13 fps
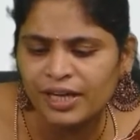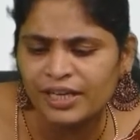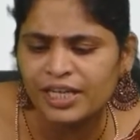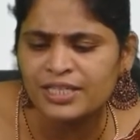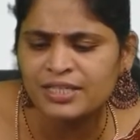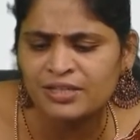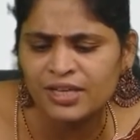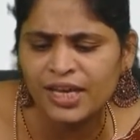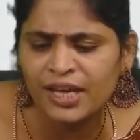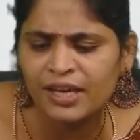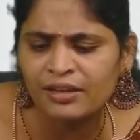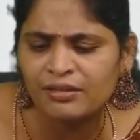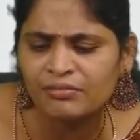
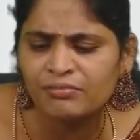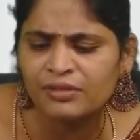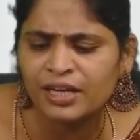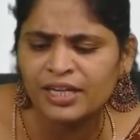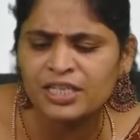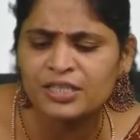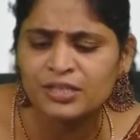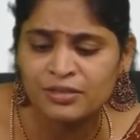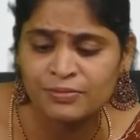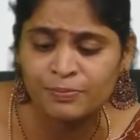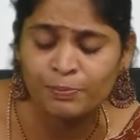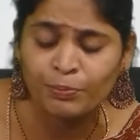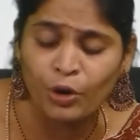us
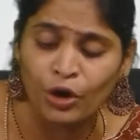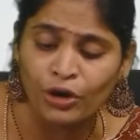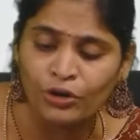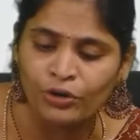borrow